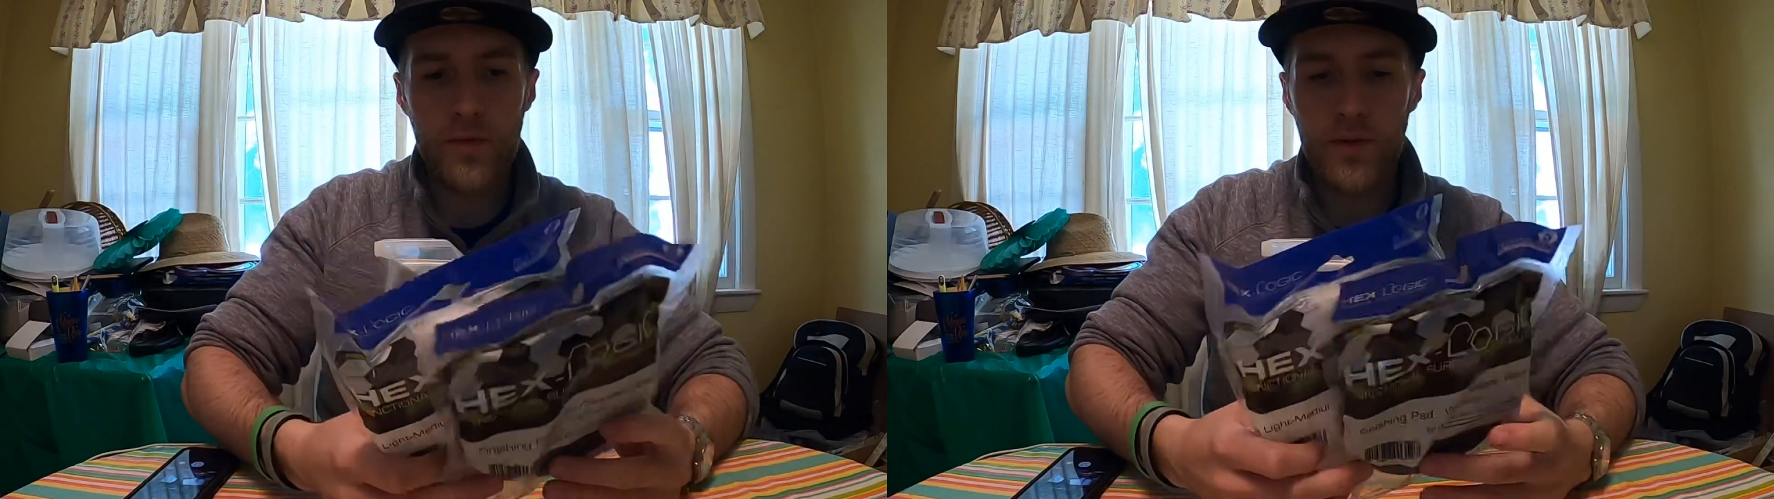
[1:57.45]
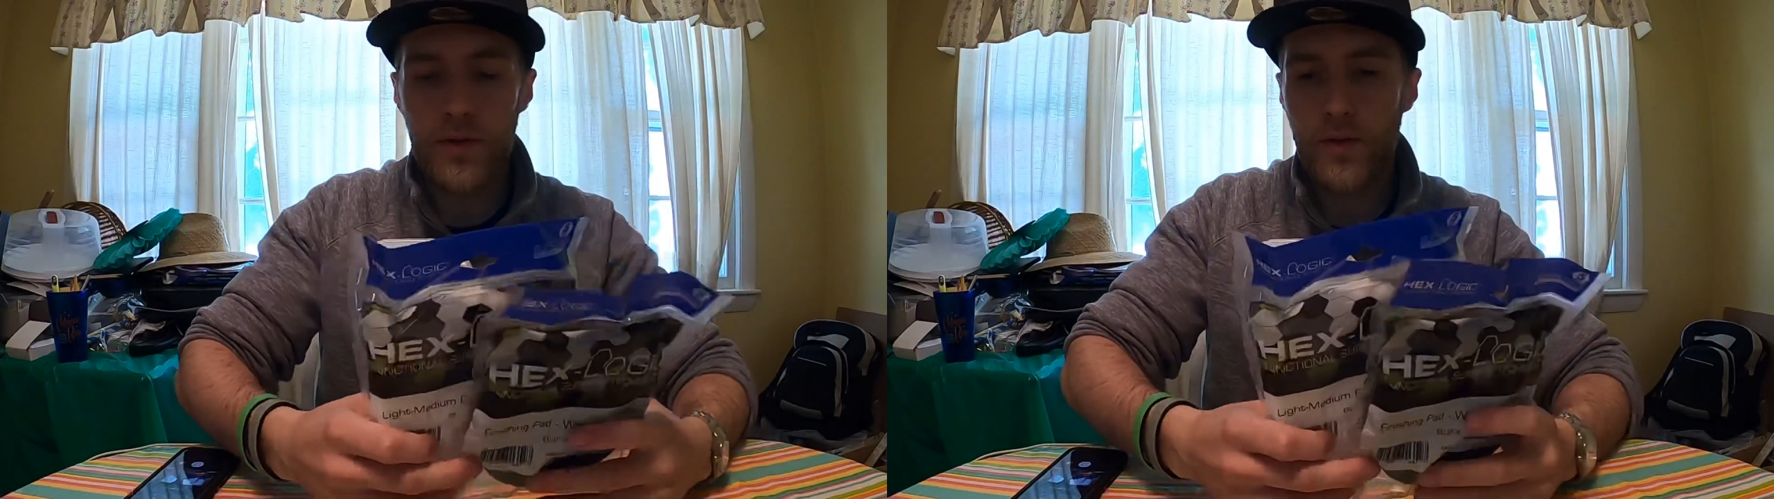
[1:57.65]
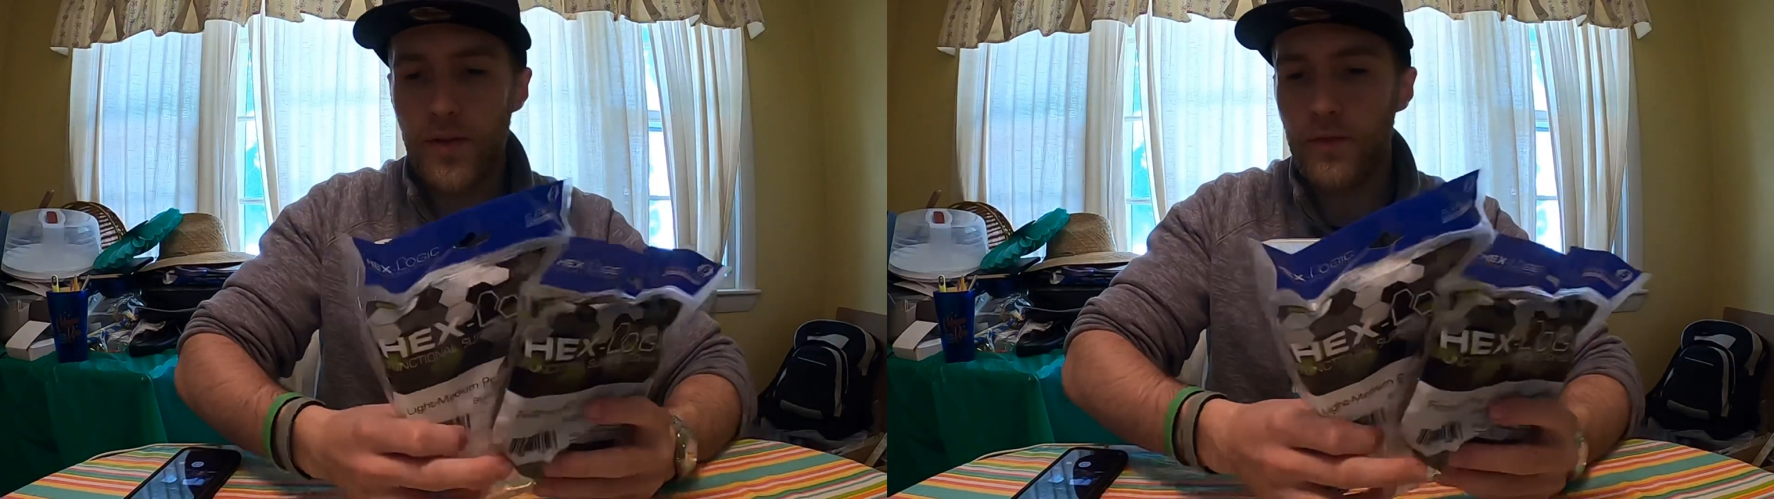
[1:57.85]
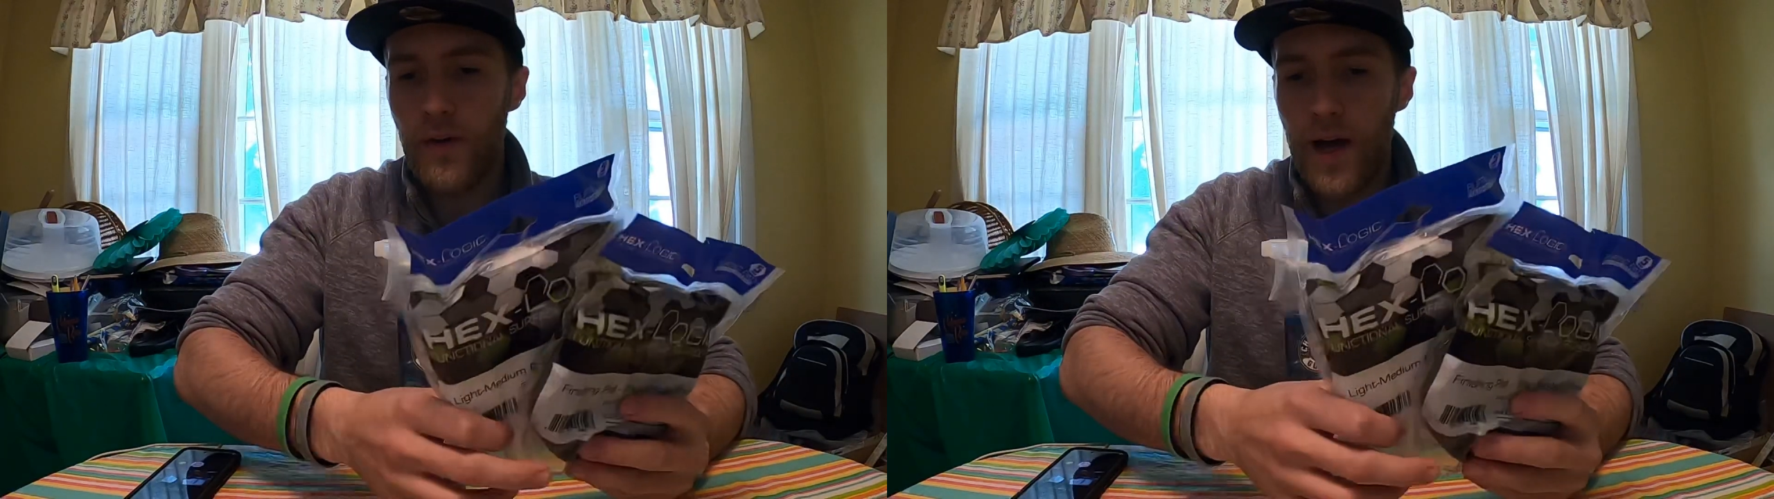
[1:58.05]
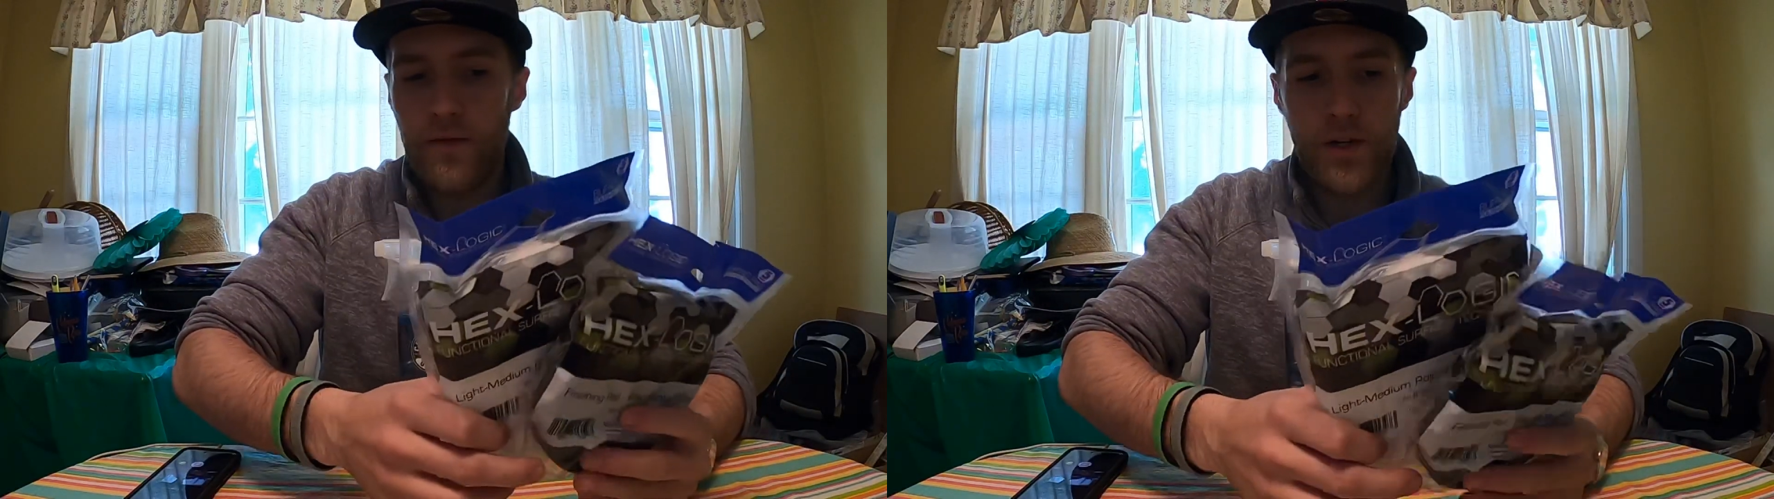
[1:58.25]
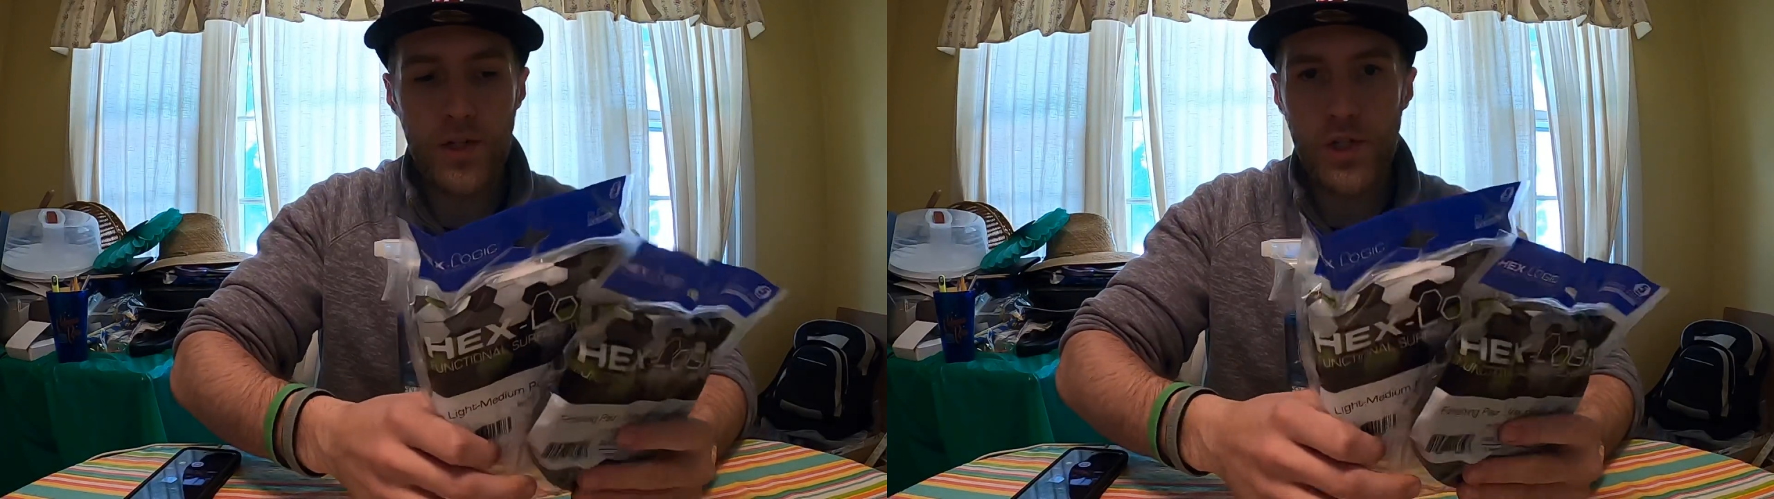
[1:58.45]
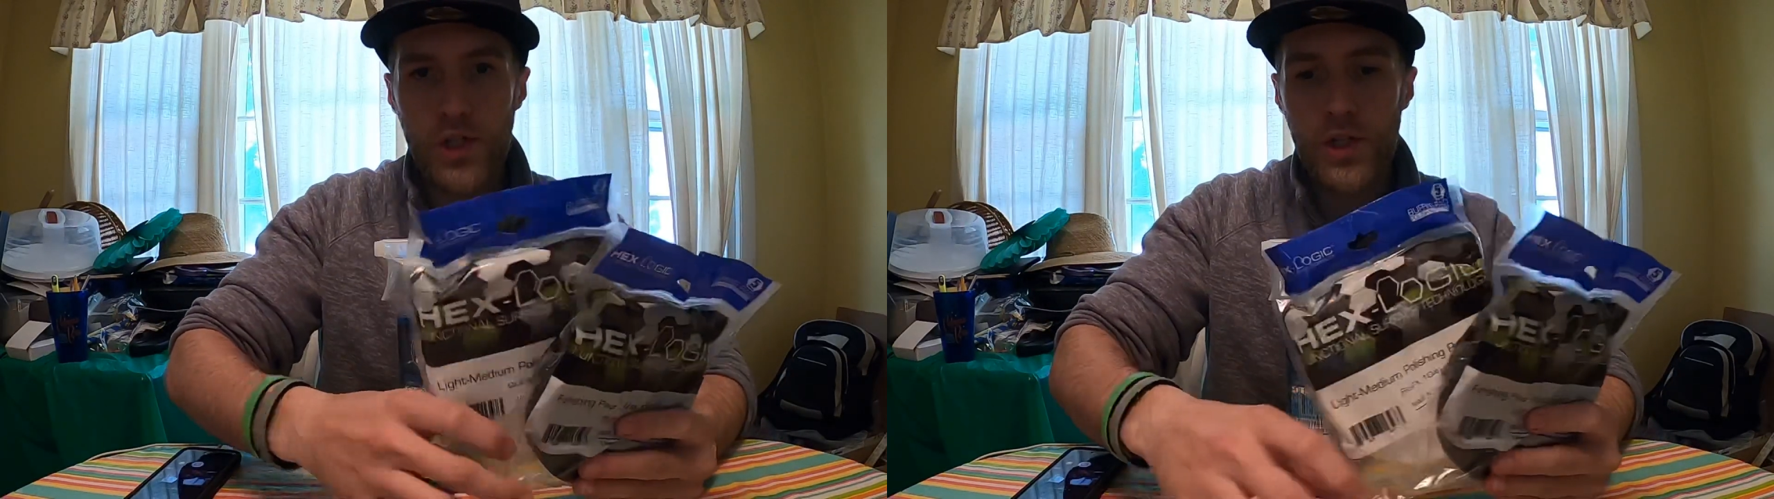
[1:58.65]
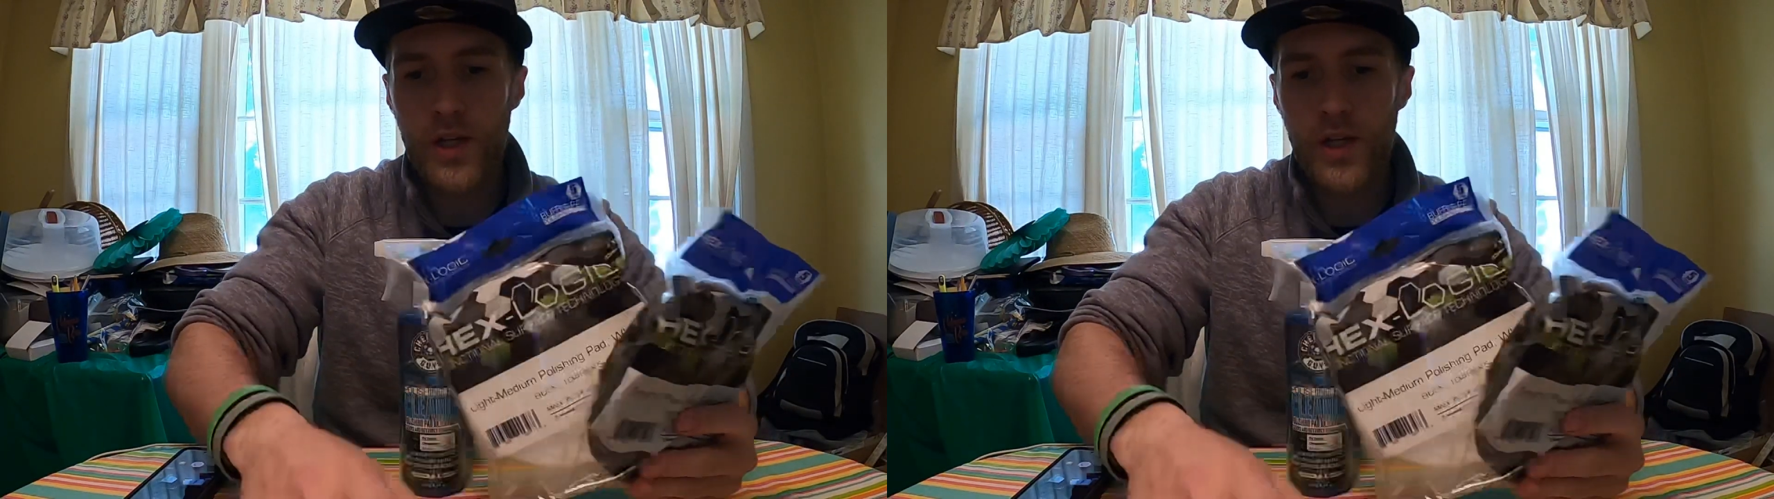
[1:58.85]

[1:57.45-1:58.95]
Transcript: for the five inch